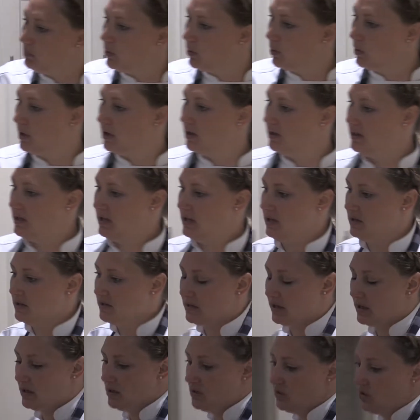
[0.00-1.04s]
pour
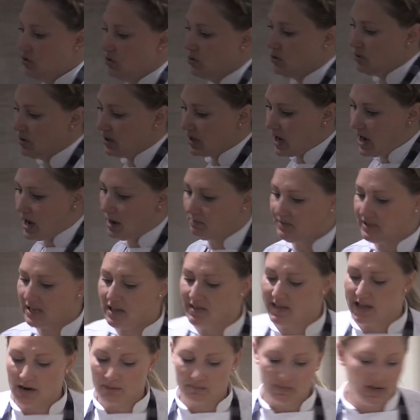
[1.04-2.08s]
these into the cups,
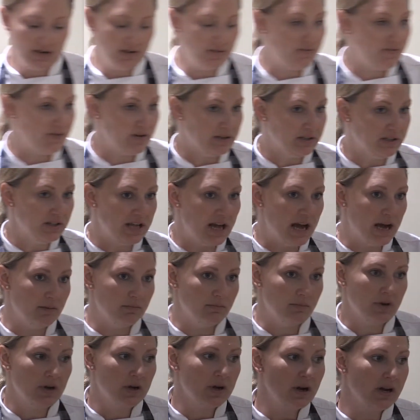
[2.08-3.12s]
and then I'm going to fill
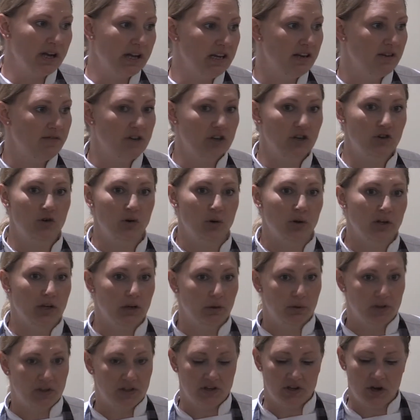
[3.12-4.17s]
them individually
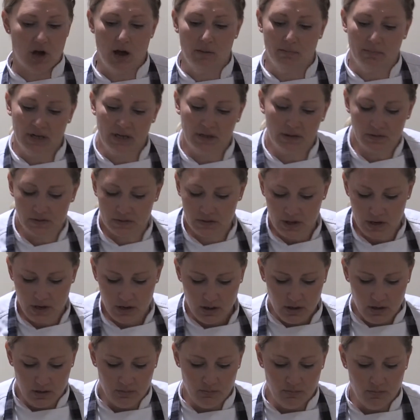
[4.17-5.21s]
with the toppings.
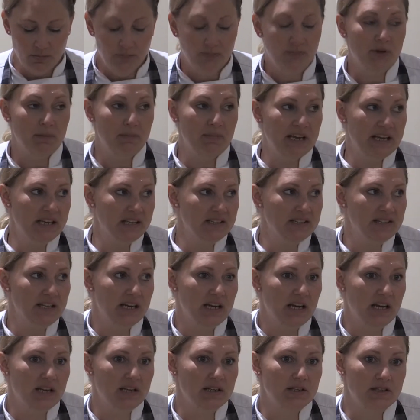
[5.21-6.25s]
The biggest
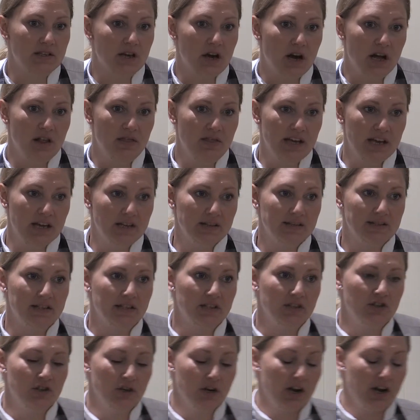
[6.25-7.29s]
thing is on this
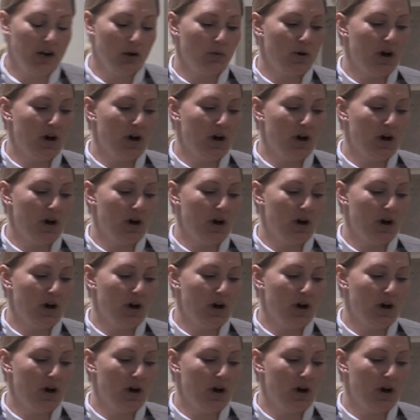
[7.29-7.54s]
is you're going to